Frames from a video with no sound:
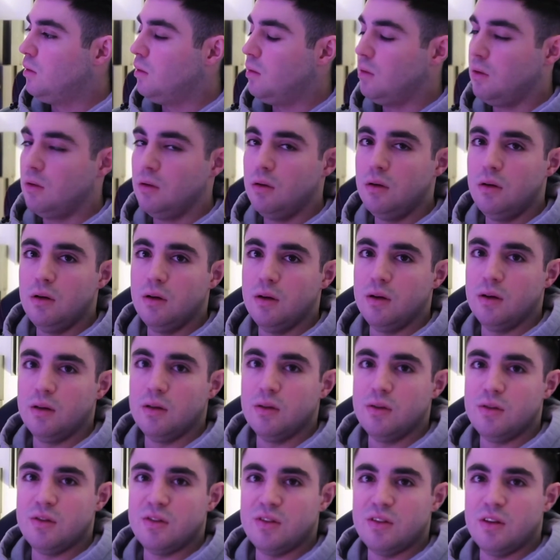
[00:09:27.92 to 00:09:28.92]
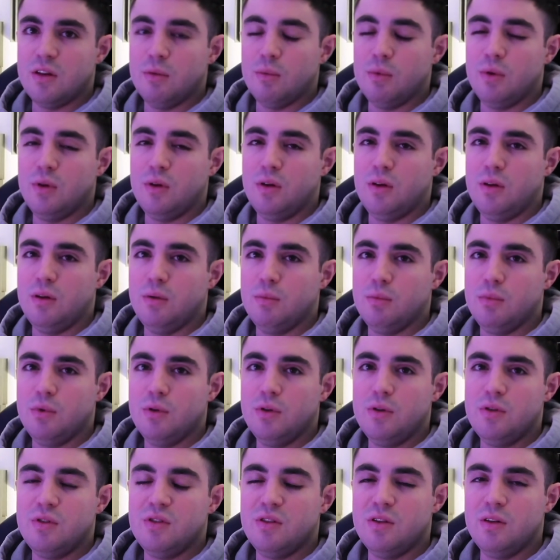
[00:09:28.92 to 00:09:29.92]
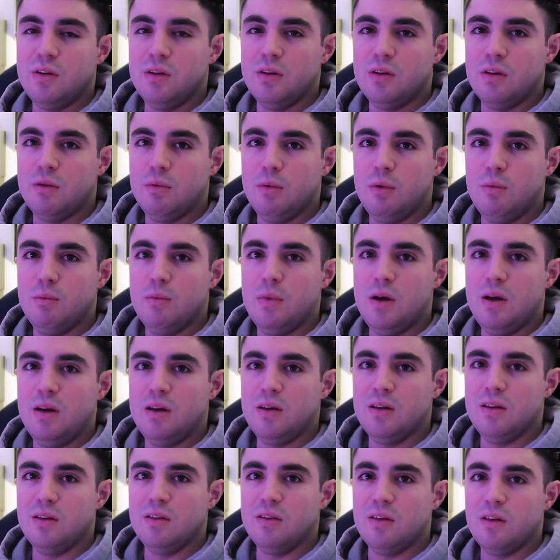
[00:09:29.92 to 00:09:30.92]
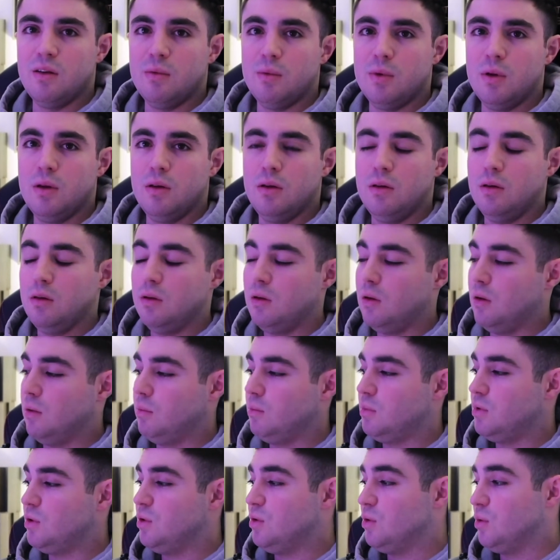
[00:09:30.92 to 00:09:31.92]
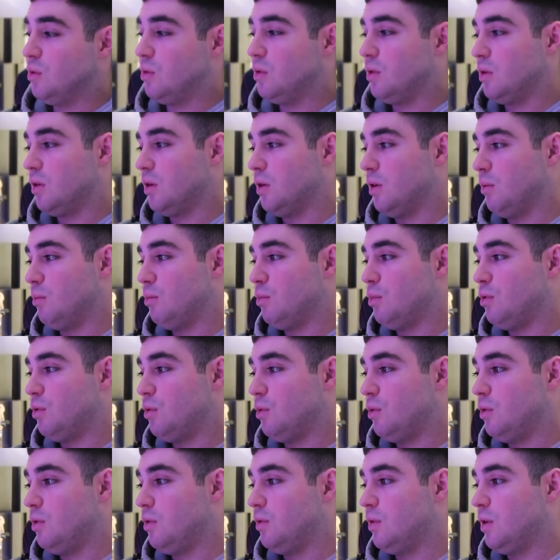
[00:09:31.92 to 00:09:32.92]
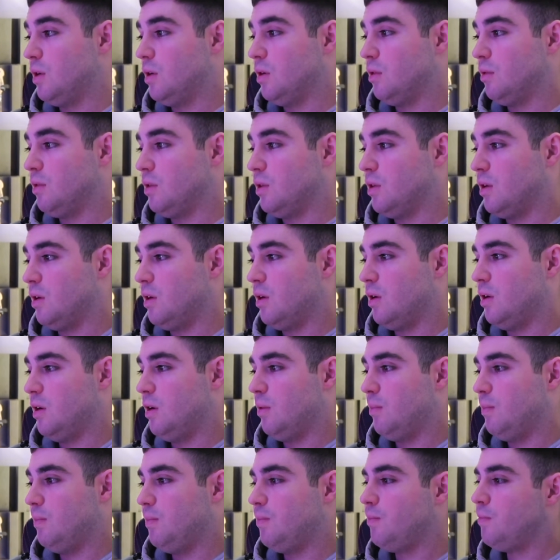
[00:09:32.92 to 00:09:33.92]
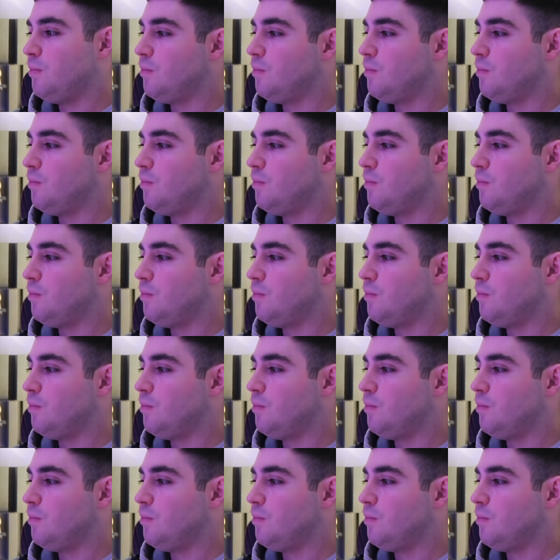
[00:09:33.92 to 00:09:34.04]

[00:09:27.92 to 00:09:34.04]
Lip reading: And yeah, good just to be producing, good to be making something. I'm sure I can improve it over time.